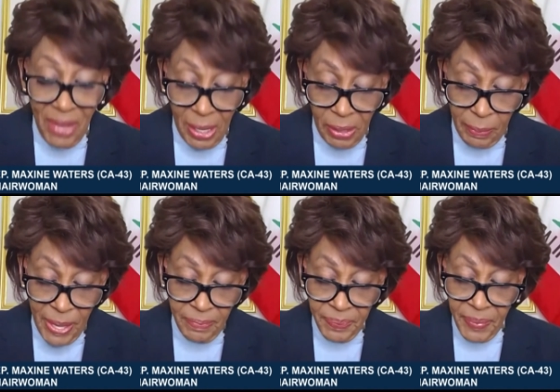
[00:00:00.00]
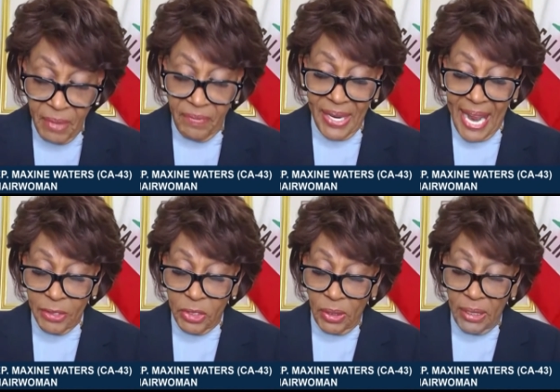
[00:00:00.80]
development,
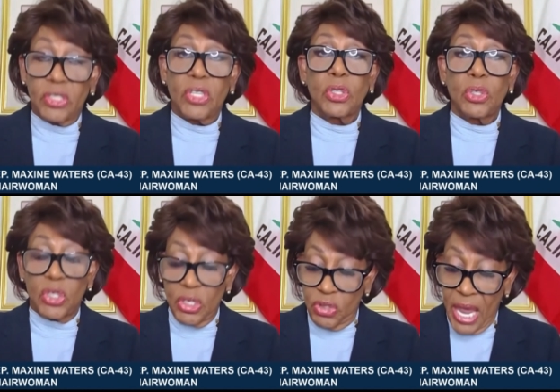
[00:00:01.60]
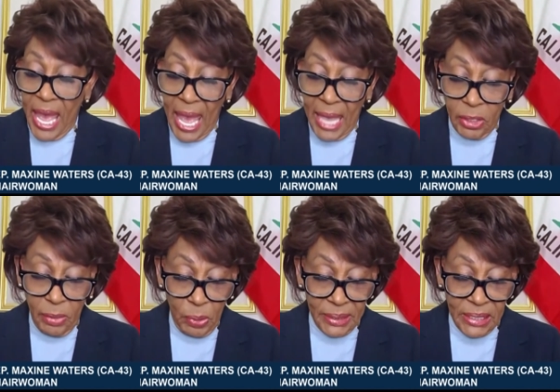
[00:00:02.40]
financial institutions, and
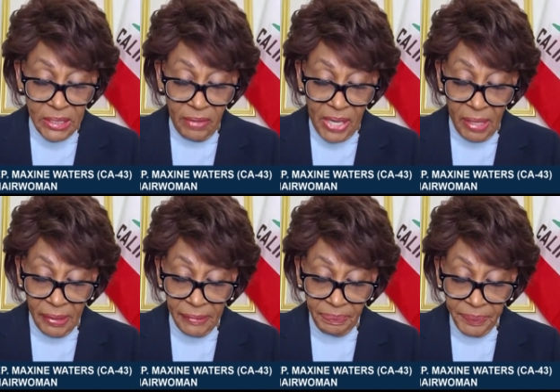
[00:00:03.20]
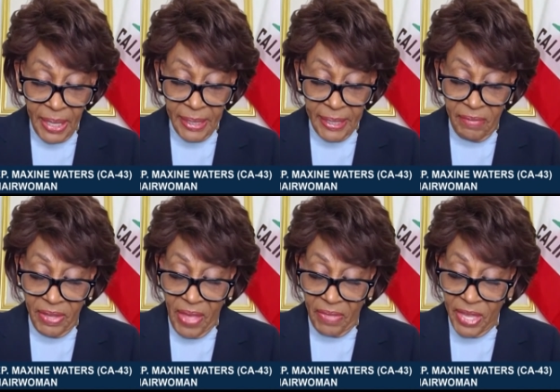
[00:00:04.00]
communities of color.
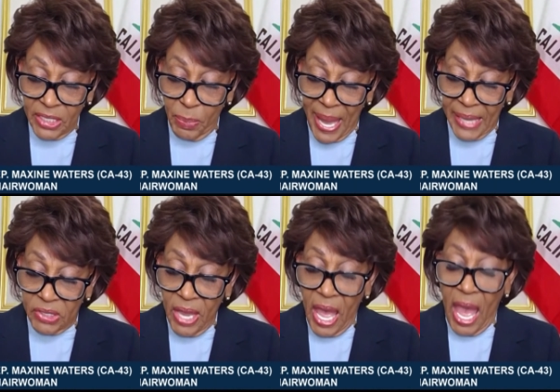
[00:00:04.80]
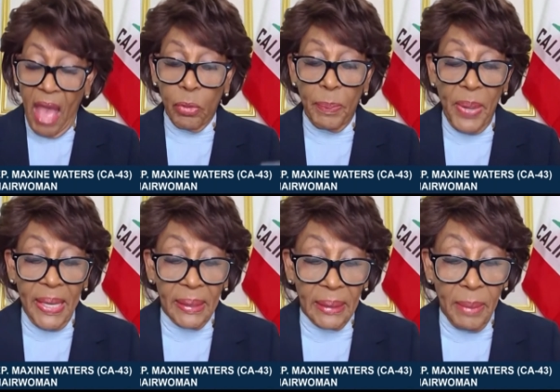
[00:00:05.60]
Given that these banks have
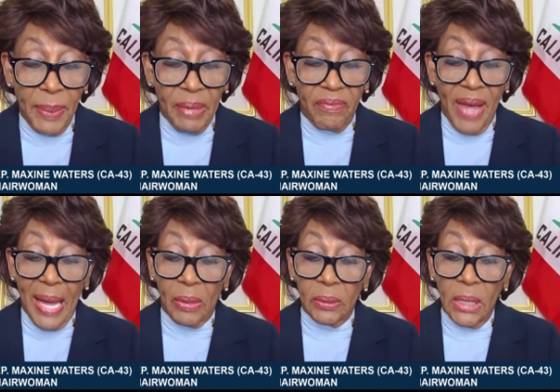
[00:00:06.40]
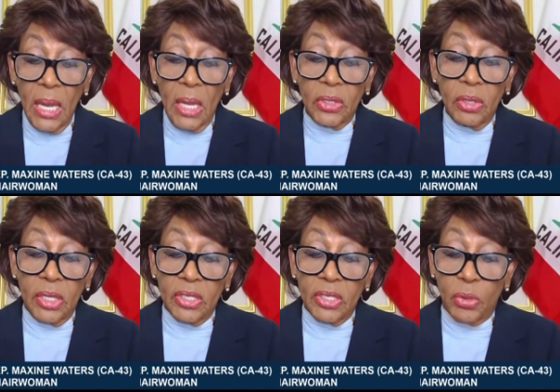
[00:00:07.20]
repeatedly been found to
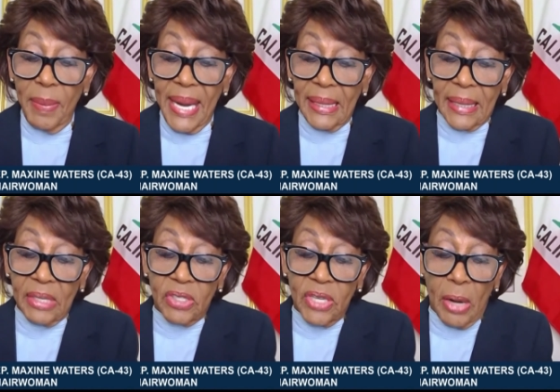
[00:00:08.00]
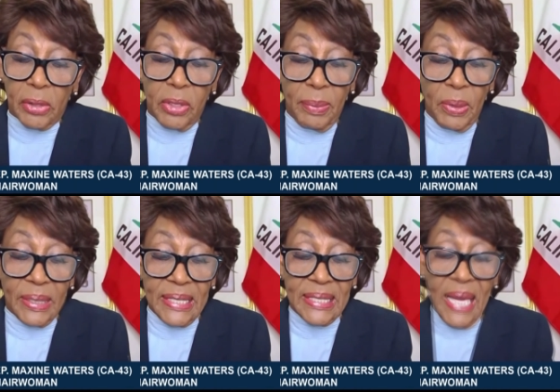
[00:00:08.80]
discriminate against our
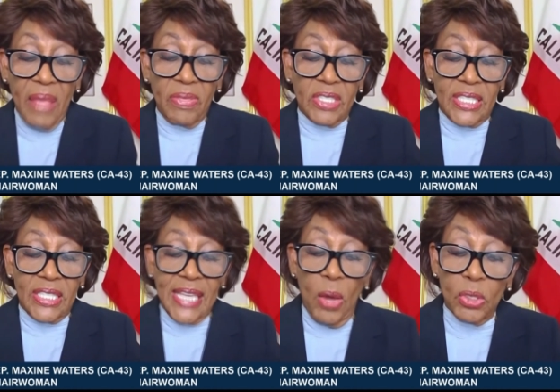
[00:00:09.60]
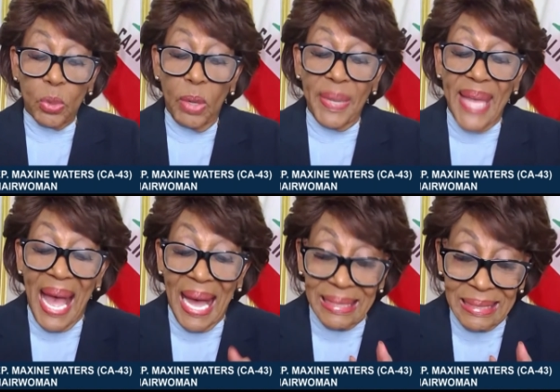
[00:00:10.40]
communities, the CEOs will be
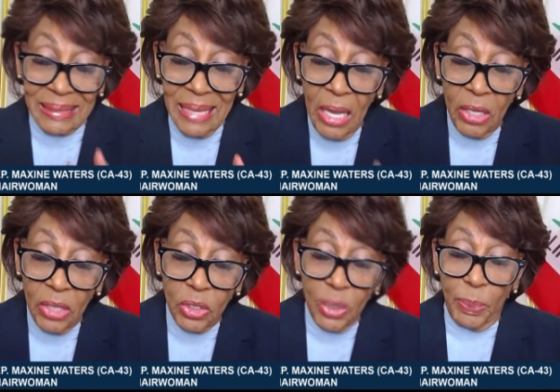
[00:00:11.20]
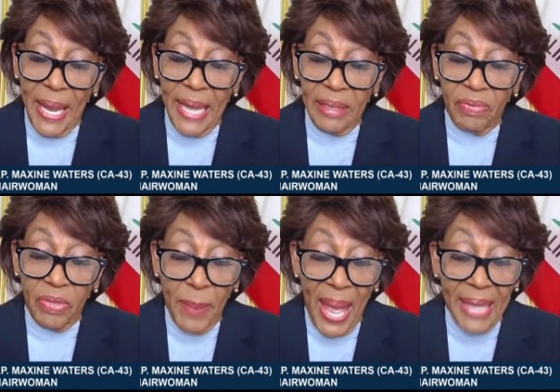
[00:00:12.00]
asked to explain if
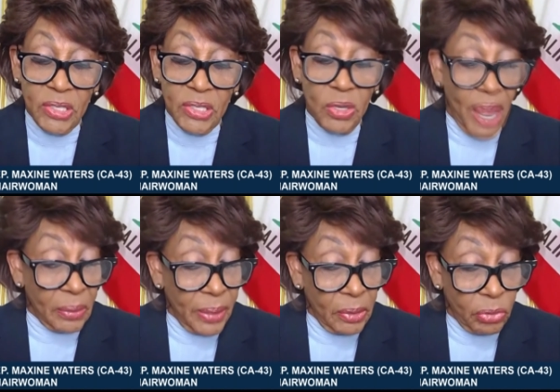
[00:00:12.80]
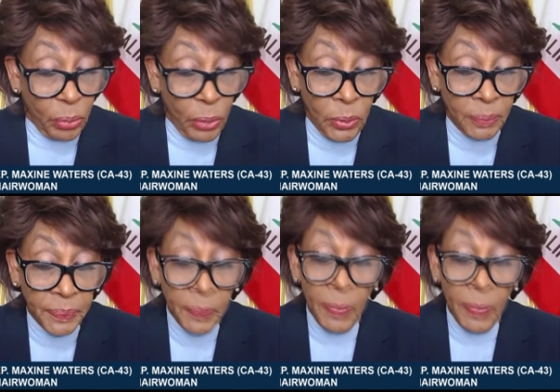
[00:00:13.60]
their banks are following through